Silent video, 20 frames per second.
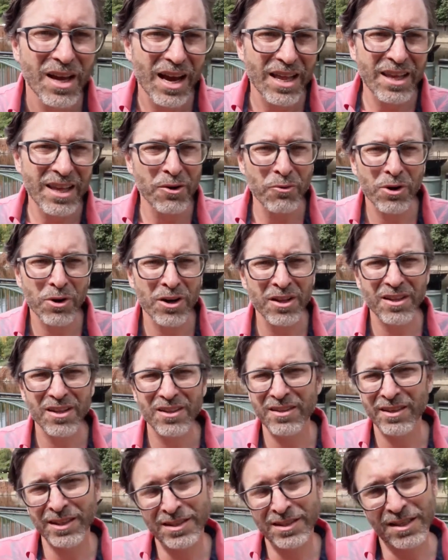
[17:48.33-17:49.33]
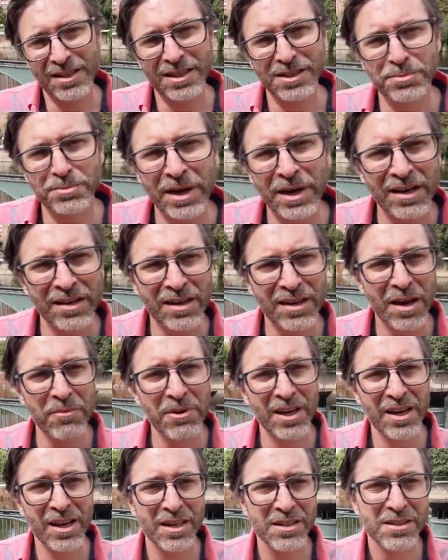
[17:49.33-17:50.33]
I think one of the things that this
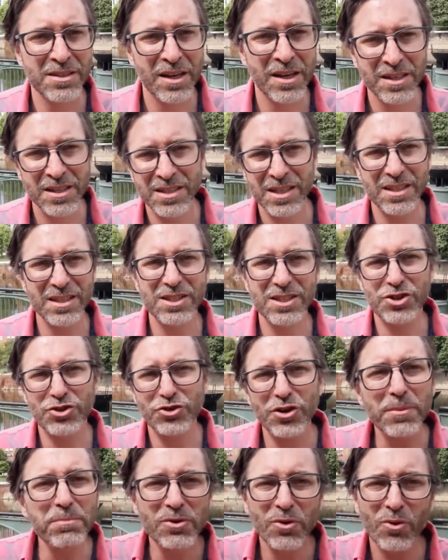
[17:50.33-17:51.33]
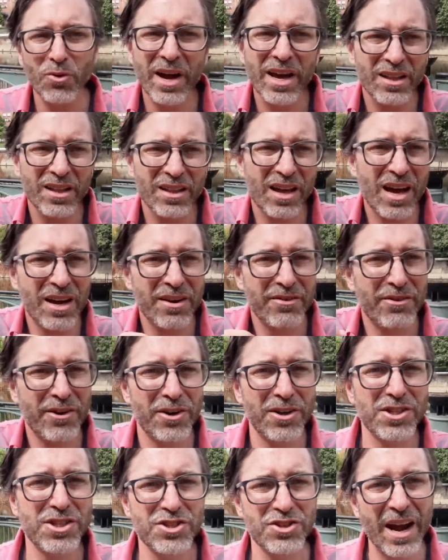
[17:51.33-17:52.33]
pandemic has done is it's stripped away a lot of
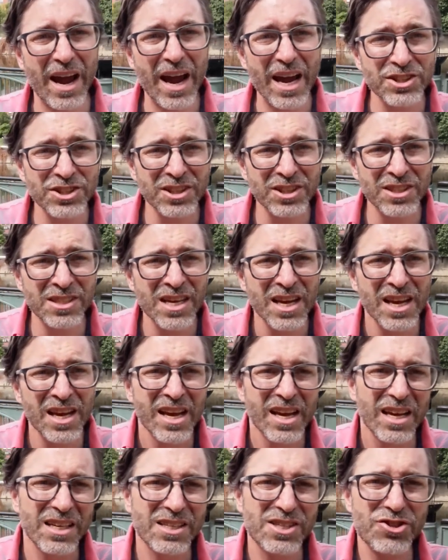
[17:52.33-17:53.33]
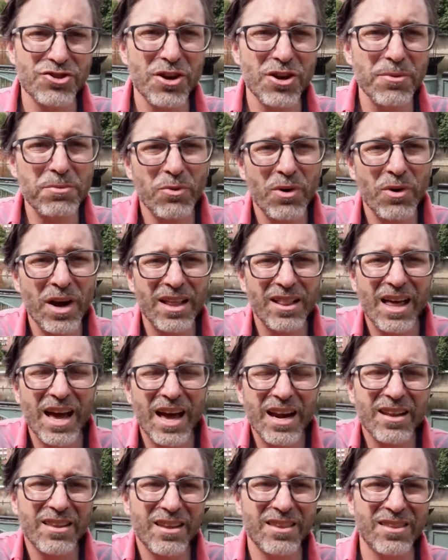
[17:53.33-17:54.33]
our distractions. It's stripped away a
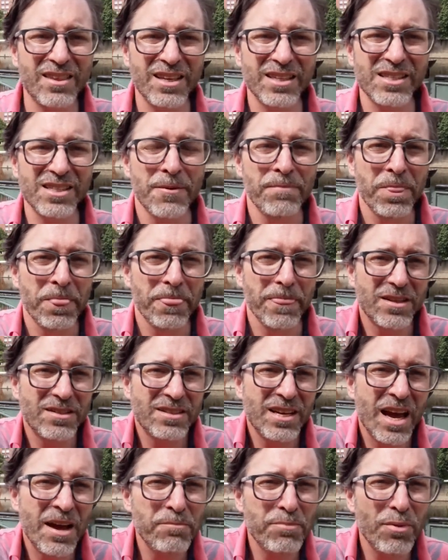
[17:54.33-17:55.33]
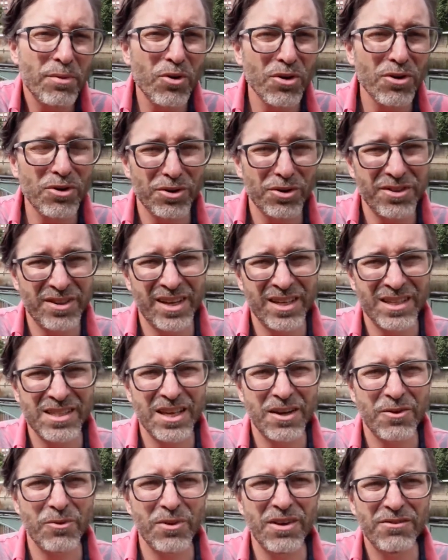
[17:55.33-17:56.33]
lot of the things, the temporal
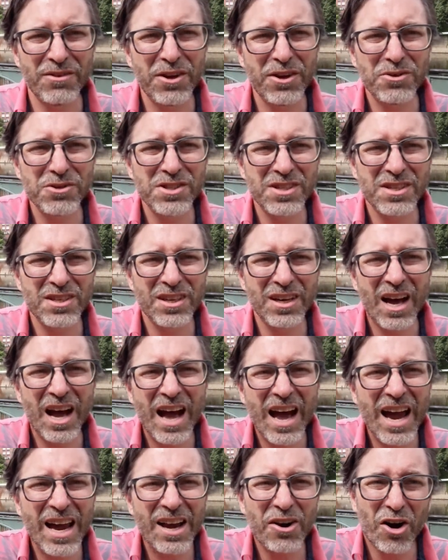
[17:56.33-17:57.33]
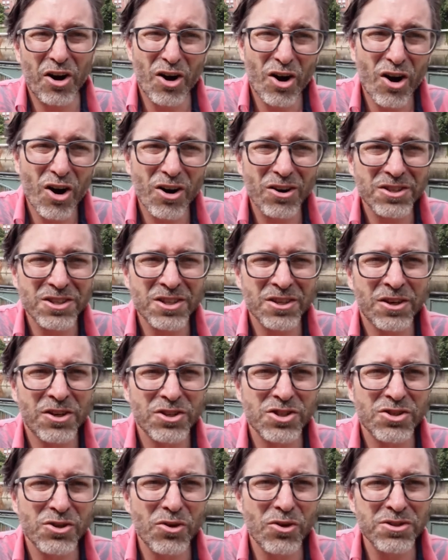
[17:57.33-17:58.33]
things that we've used to hide our hearts and
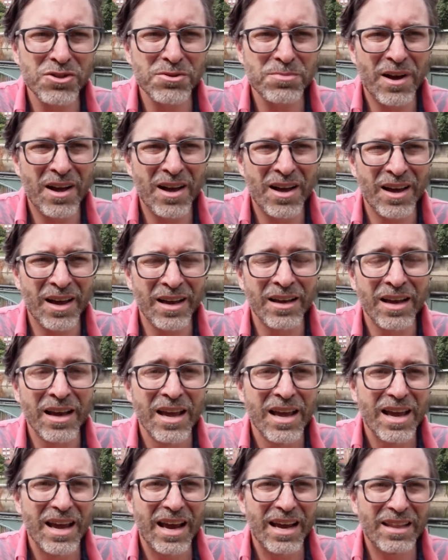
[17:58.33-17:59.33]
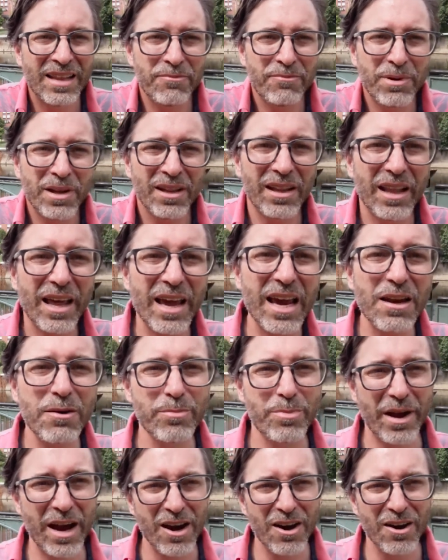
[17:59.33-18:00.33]
our souls behind, and they've been
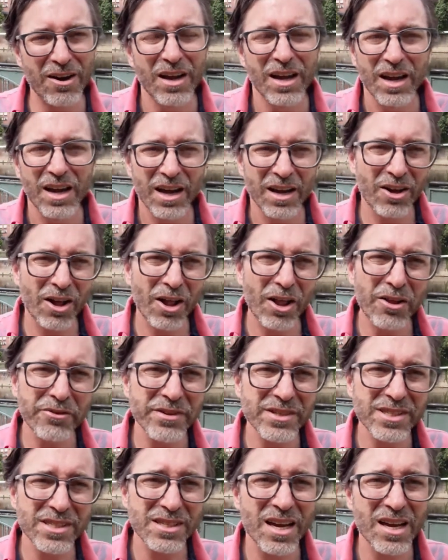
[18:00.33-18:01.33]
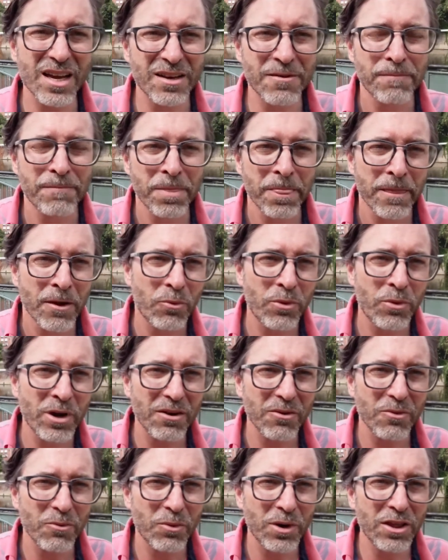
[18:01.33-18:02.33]
laid bare. And all of a sudden,
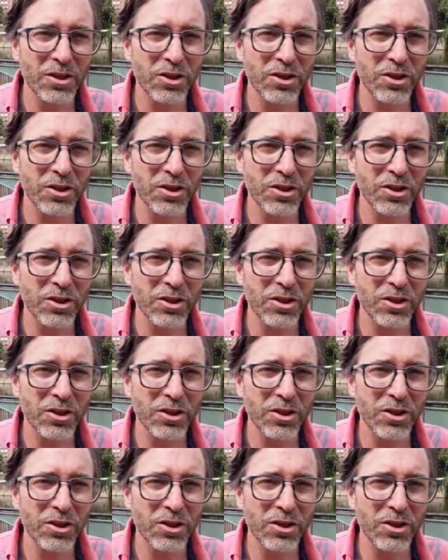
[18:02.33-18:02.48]
we we